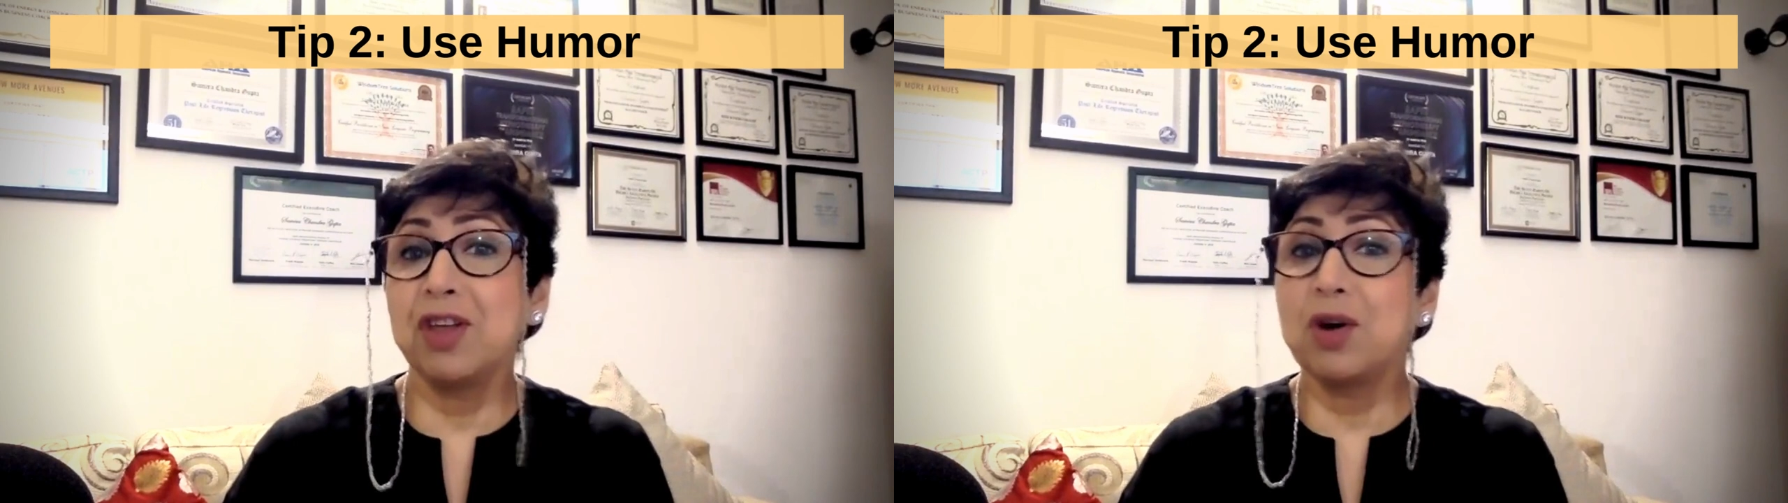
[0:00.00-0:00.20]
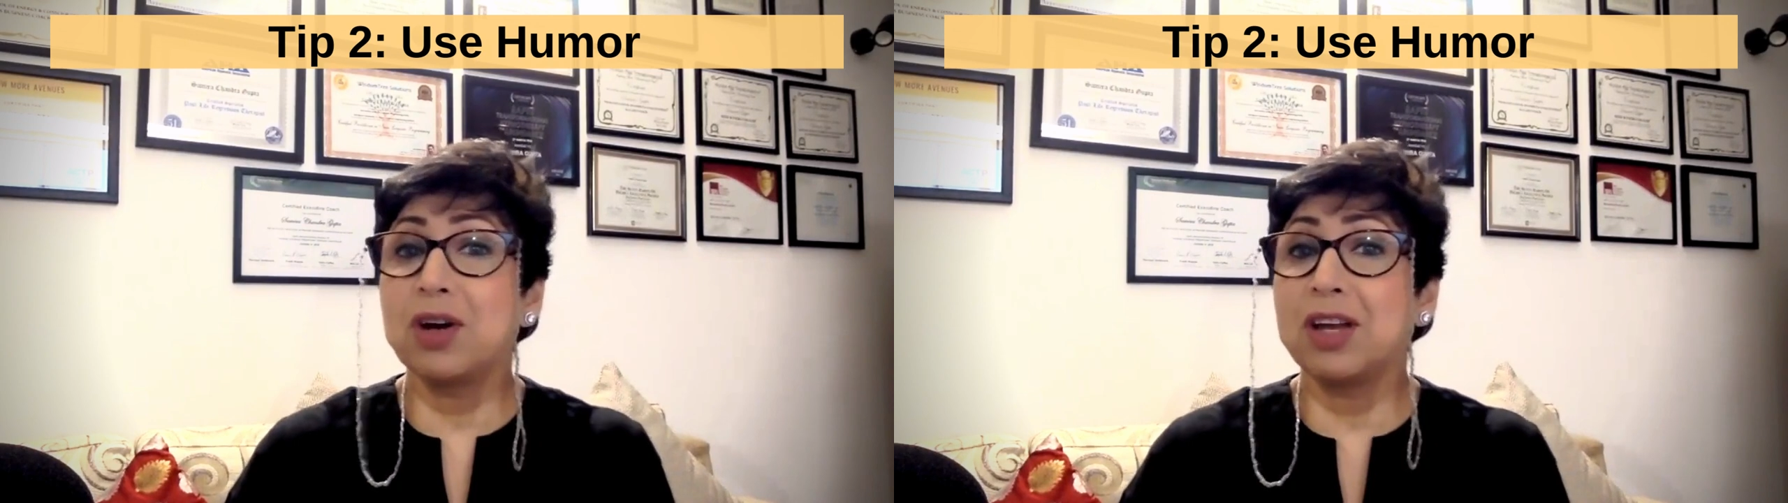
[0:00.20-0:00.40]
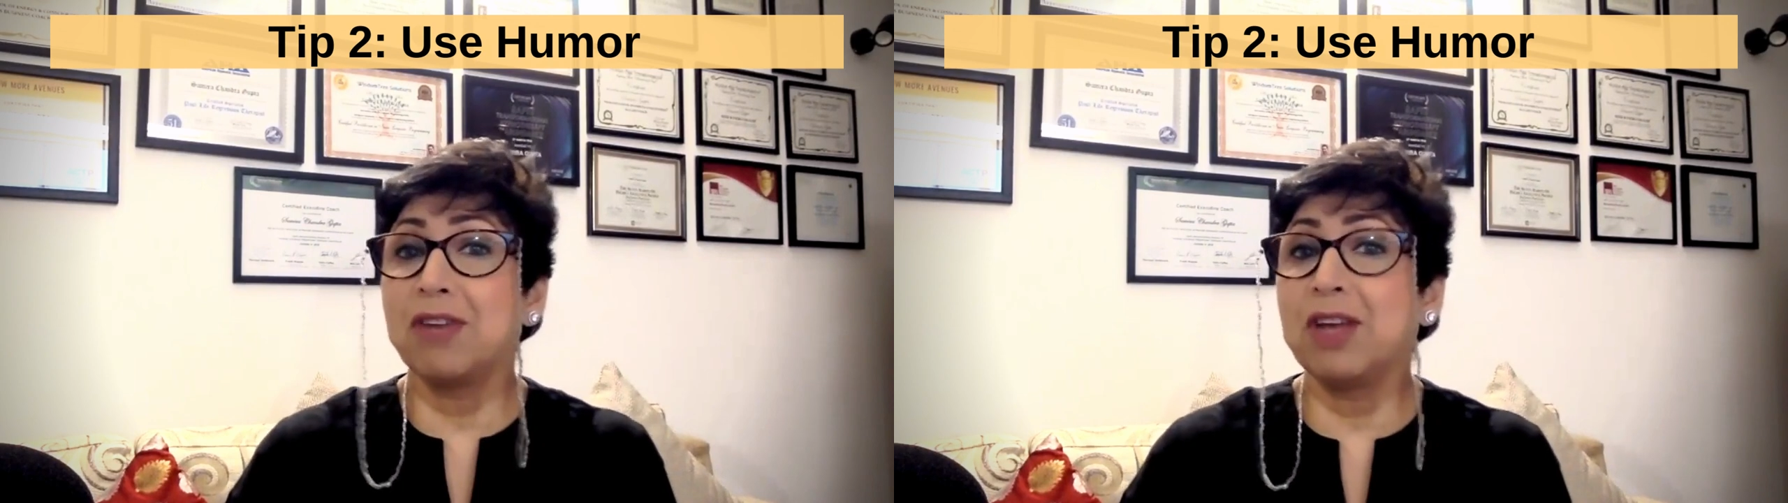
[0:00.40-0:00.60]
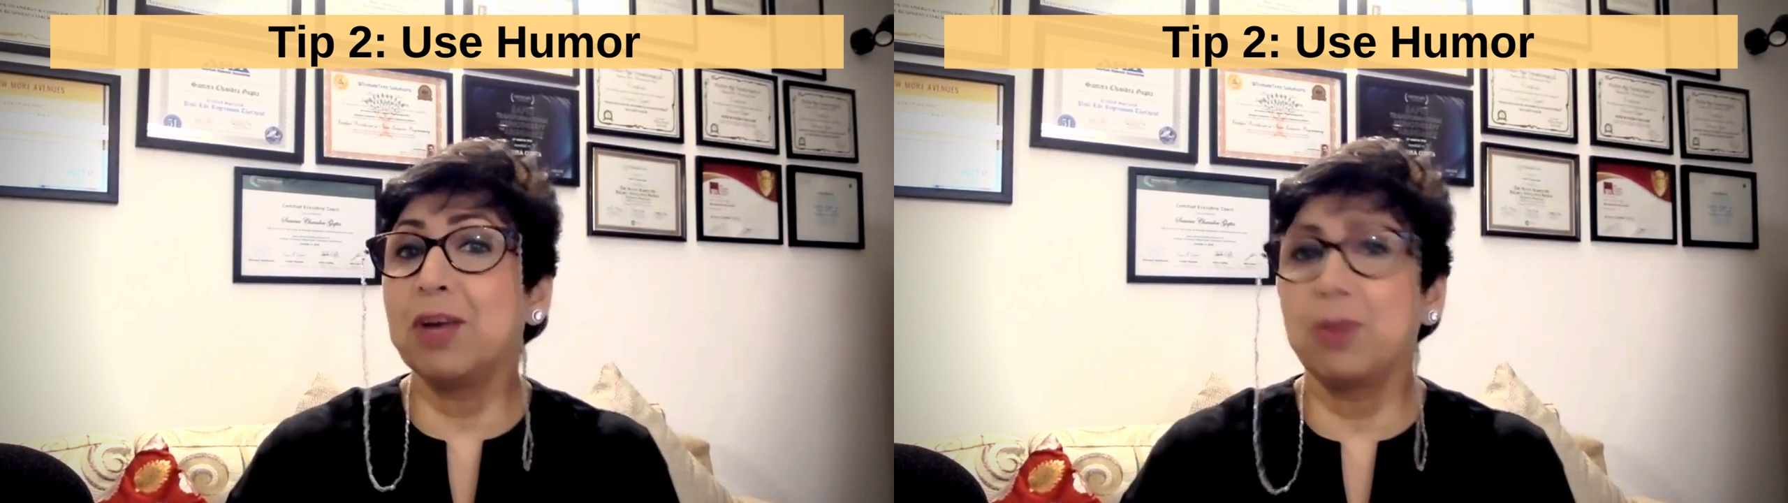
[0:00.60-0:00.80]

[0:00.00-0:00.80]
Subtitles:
you're giving